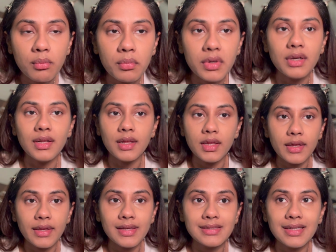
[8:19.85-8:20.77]
but
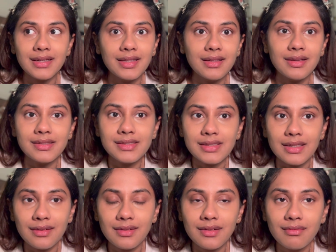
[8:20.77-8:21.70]
is that the
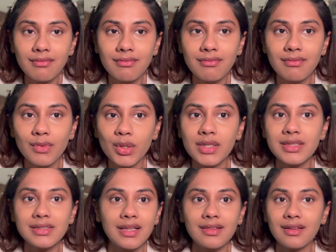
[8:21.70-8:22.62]
concealer or
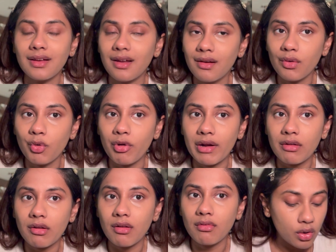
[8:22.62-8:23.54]
is that the color corrector?